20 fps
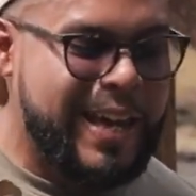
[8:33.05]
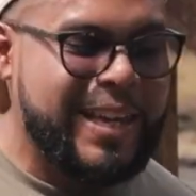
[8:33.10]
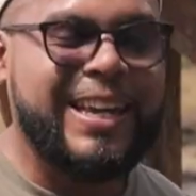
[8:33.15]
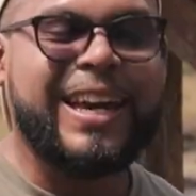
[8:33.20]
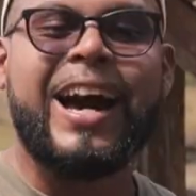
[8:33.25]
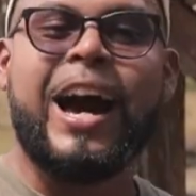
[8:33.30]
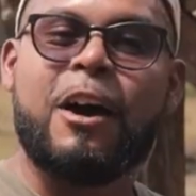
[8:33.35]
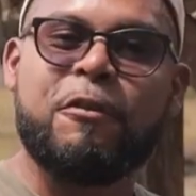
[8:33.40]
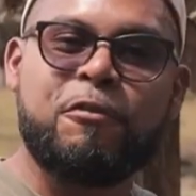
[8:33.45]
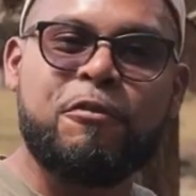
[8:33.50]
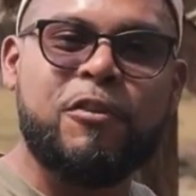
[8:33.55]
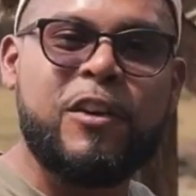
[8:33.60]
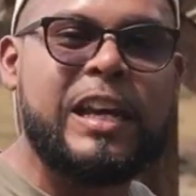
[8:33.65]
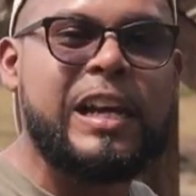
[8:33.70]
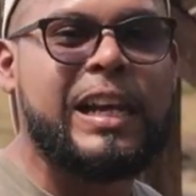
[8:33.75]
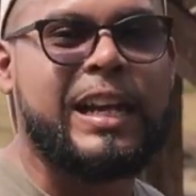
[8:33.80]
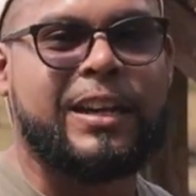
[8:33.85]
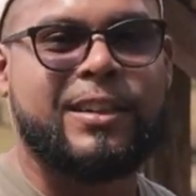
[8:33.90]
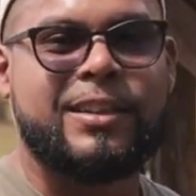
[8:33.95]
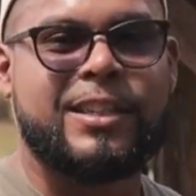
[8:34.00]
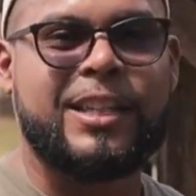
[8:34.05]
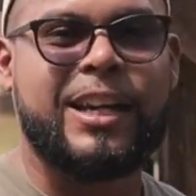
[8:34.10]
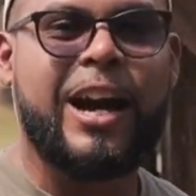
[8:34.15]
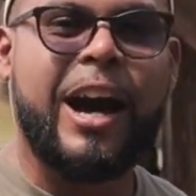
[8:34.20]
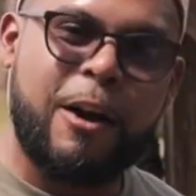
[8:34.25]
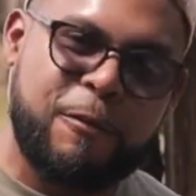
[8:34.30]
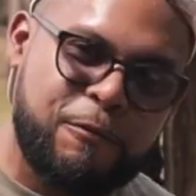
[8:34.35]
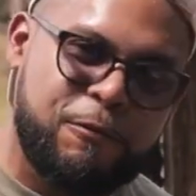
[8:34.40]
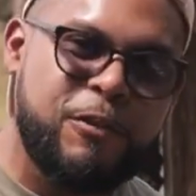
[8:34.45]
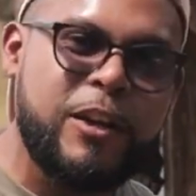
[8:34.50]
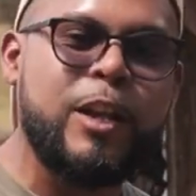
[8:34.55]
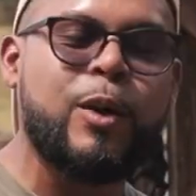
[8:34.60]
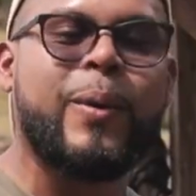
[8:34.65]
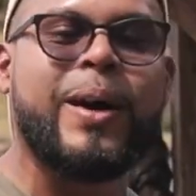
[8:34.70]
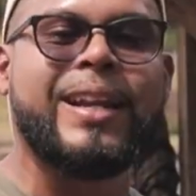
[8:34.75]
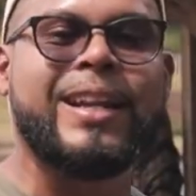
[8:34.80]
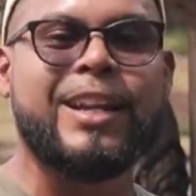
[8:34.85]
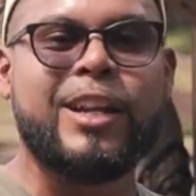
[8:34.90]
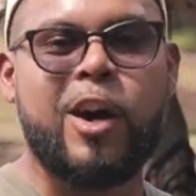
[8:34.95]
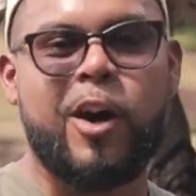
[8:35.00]
you gotta feel it. You gotta feel
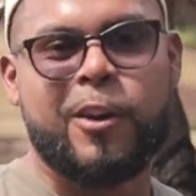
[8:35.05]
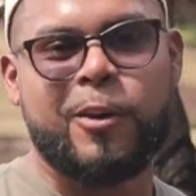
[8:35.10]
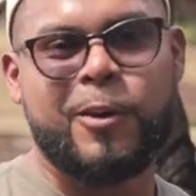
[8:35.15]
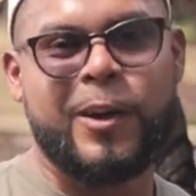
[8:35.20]
when it's done,